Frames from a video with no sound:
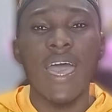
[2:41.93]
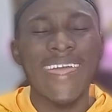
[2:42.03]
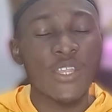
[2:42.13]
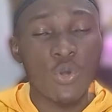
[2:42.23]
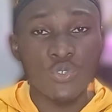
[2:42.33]

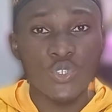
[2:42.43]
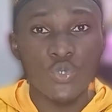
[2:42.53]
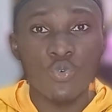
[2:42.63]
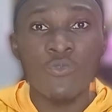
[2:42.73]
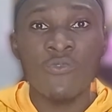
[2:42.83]
and
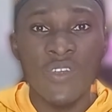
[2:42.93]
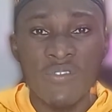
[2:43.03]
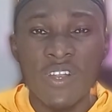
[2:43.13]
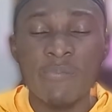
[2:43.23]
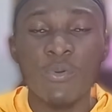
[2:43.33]
also
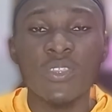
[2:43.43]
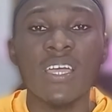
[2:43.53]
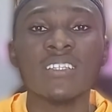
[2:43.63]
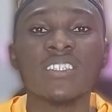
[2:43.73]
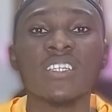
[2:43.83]
very, very
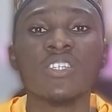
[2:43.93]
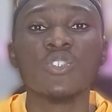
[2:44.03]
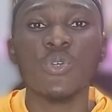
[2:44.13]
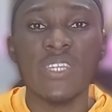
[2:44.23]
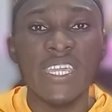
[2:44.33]
important,
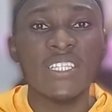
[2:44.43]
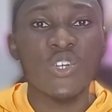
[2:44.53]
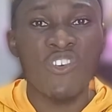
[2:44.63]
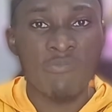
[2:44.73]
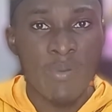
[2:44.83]
your date
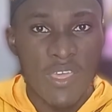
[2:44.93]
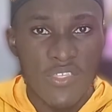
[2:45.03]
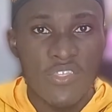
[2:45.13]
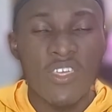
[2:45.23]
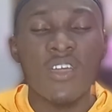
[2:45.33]
of birth.